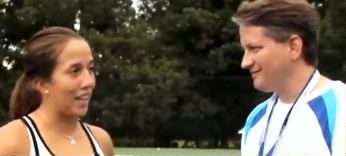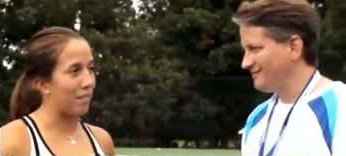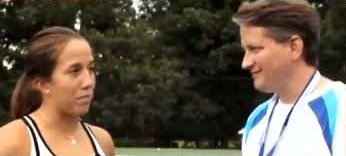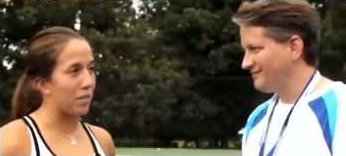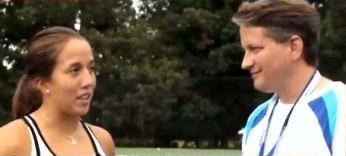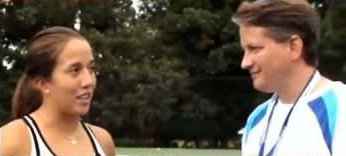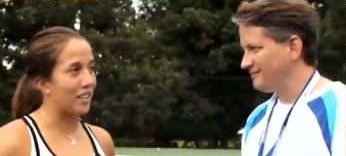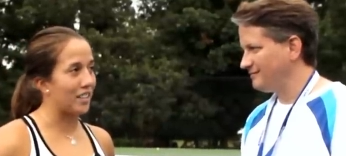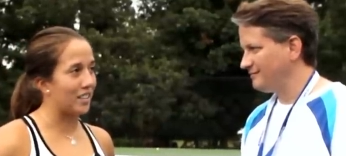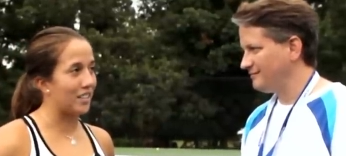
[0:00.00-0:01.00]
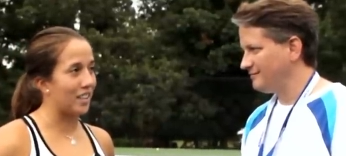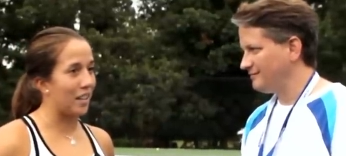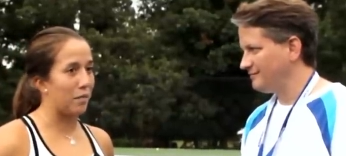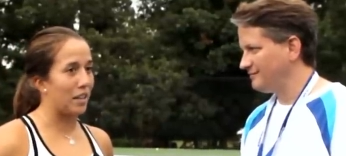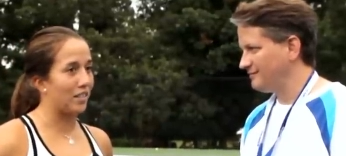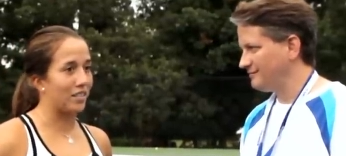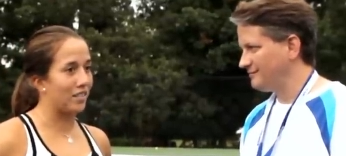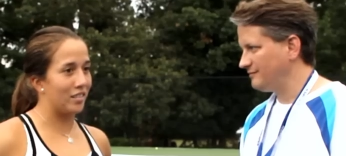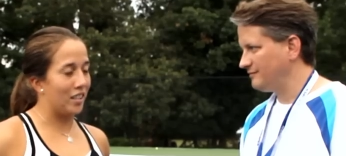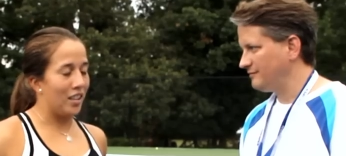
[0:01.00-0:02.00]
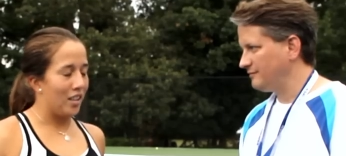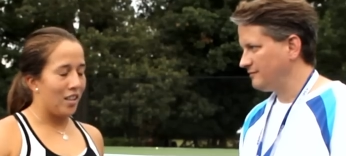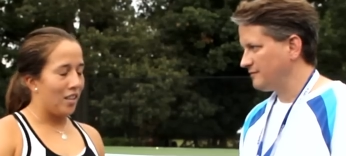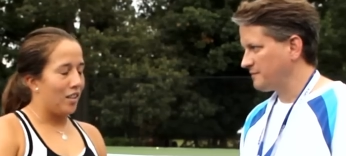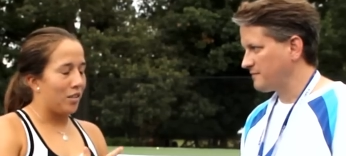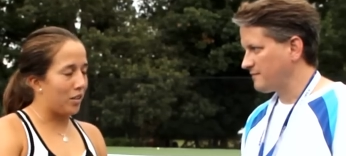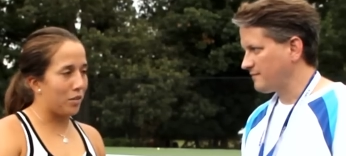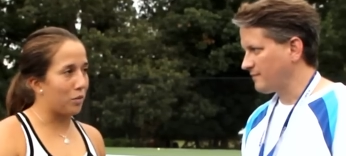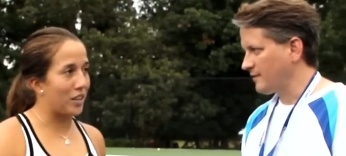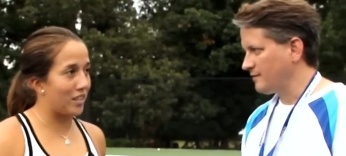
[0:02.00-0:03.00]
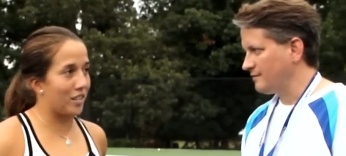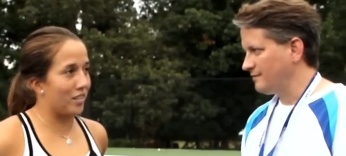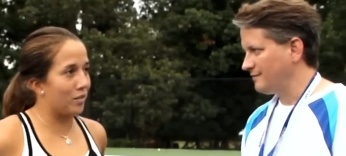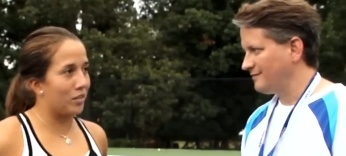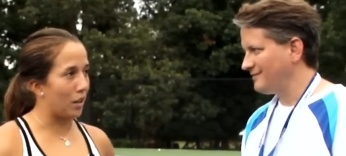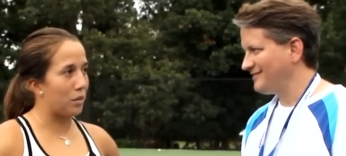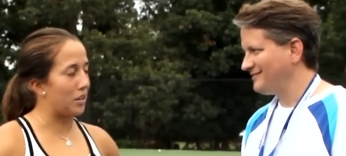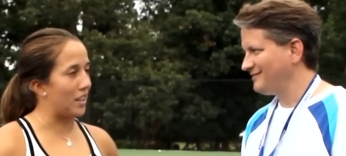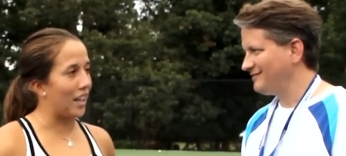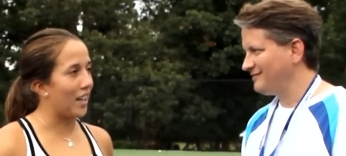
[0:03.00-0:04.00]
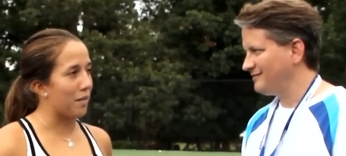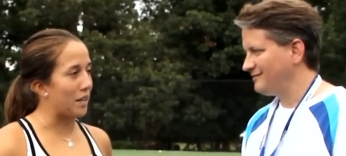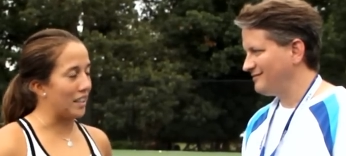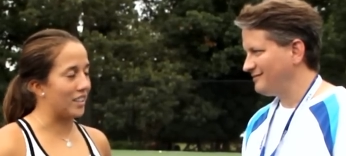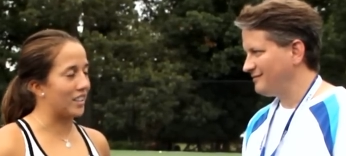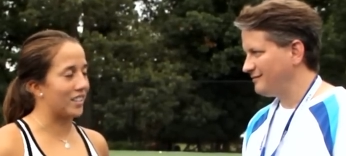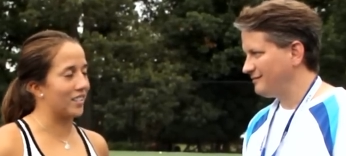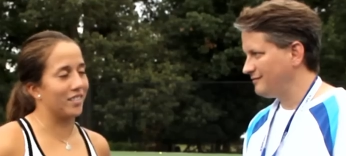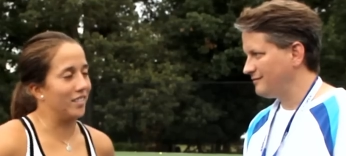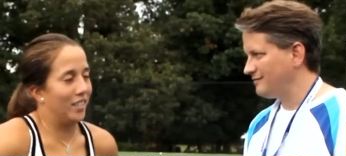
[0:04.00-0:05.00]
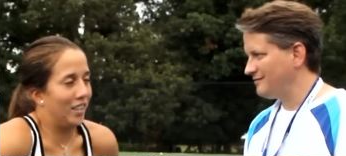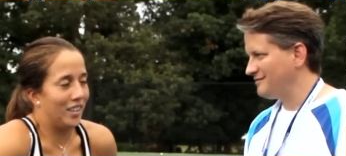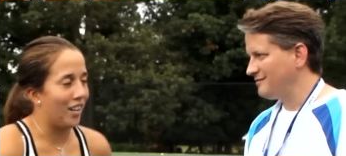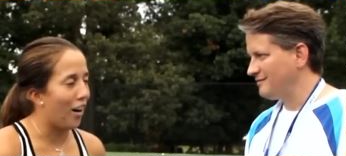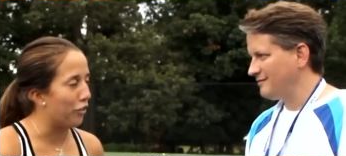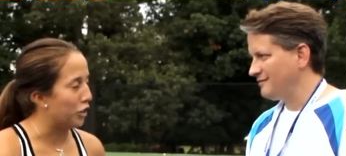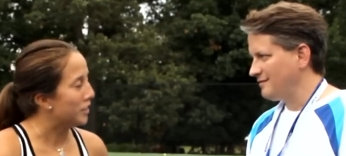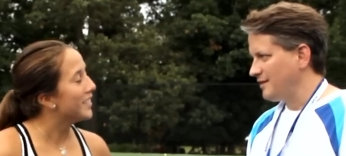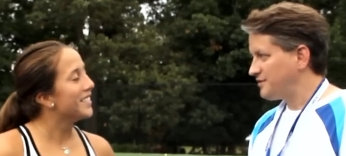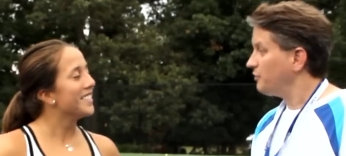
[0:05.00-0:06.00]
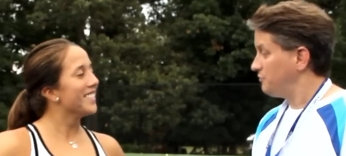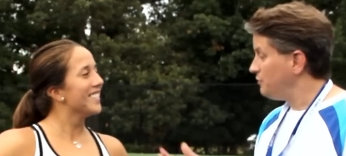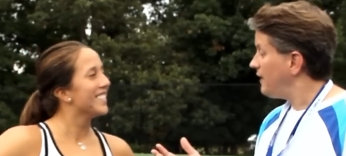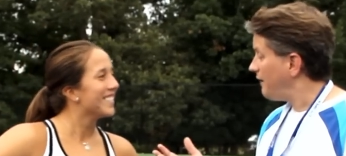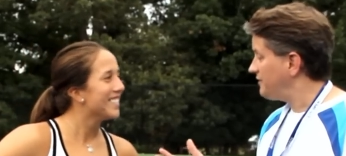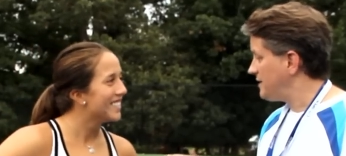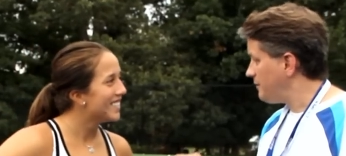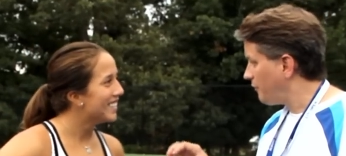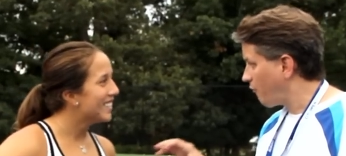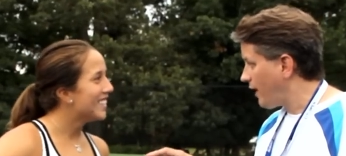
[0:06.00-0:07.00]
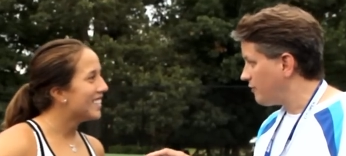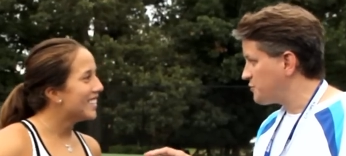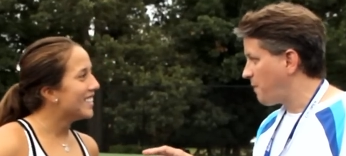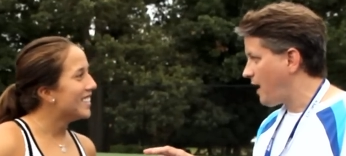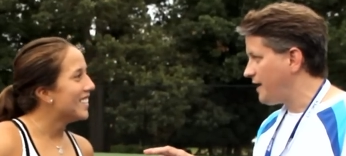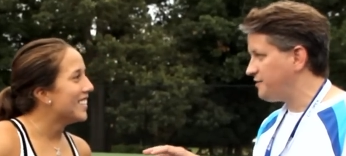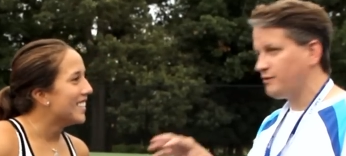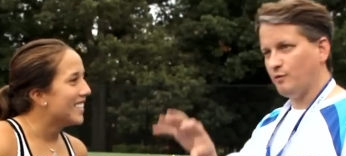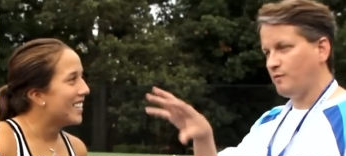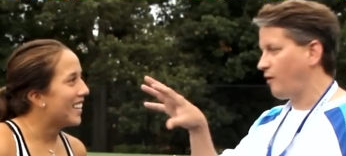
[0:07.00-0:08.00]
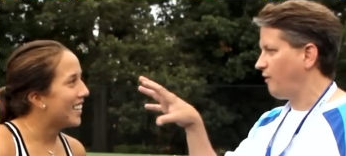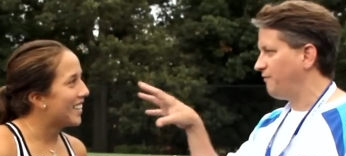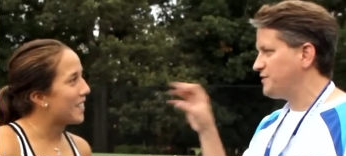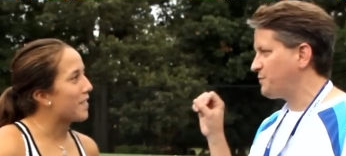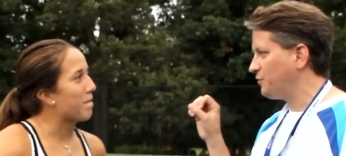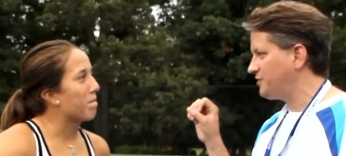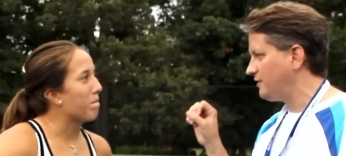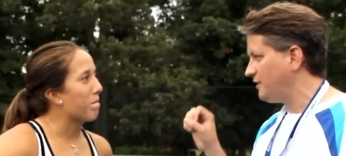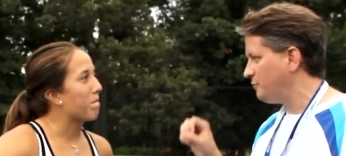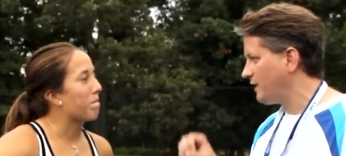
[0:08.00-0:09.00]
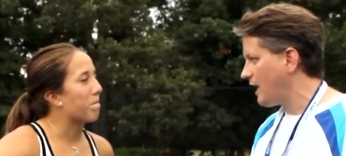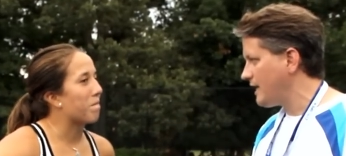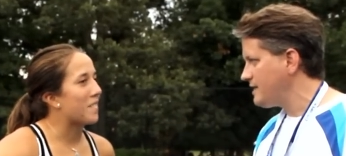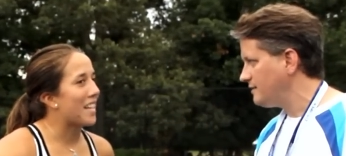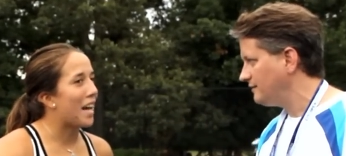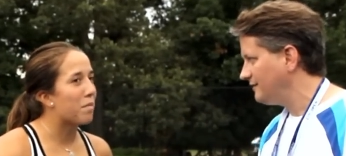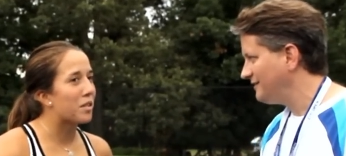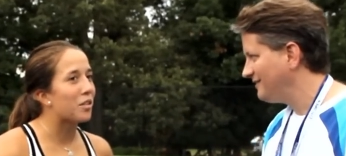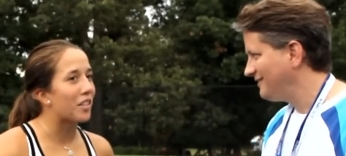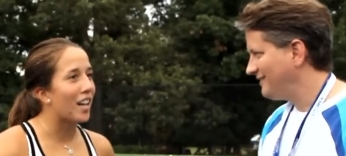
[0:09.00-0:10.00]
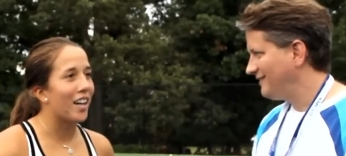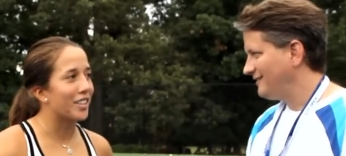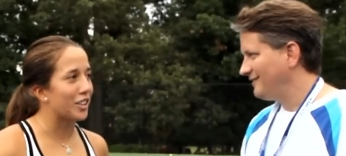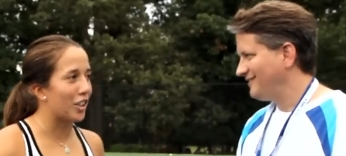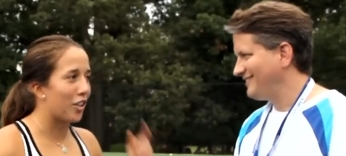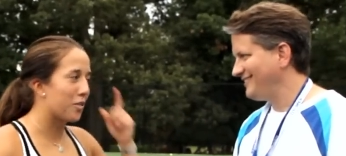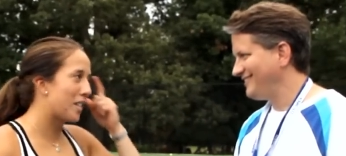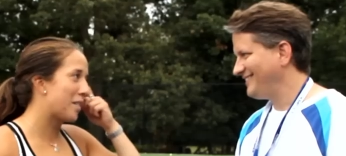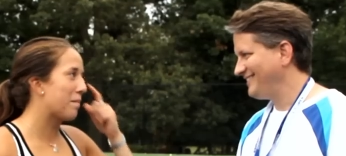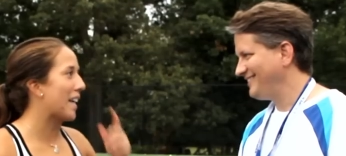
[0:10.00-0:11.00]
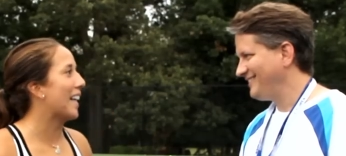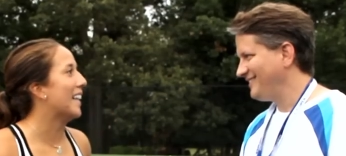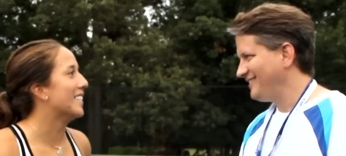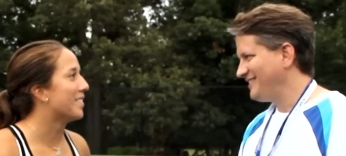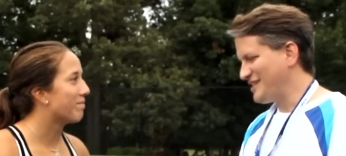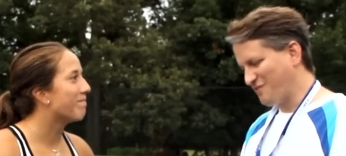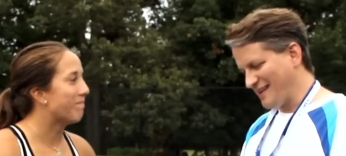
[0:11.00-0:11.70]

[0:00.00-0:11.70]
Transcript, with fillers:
Speaker 1: game. But it's, I mean, with WTA, I mean, it's just ugh, awful.
Speaker 2: So do you have a team of writers behind you that are invisible to the human eye?
Speaker 1: Absolutely not. Just all the ones in my head. That's